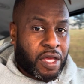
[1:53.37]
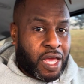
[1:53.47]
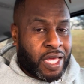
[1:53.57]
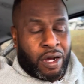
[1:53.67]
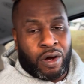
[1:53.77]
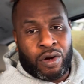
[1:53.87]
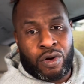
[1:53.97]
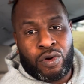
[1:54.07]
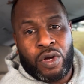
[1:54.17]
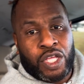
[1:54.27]
And,
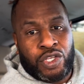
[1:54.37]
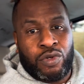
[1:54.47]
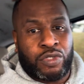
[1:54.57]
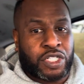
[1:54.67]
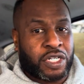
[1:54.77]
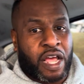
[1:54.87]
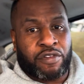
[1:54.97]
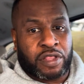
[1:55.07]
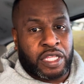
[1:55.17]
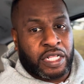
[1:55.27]
oh, you should
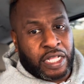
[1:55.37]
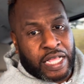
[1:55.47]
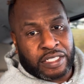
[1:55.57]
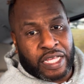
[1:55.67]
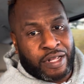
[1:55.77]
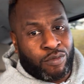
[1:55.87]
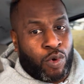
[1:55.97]
never think and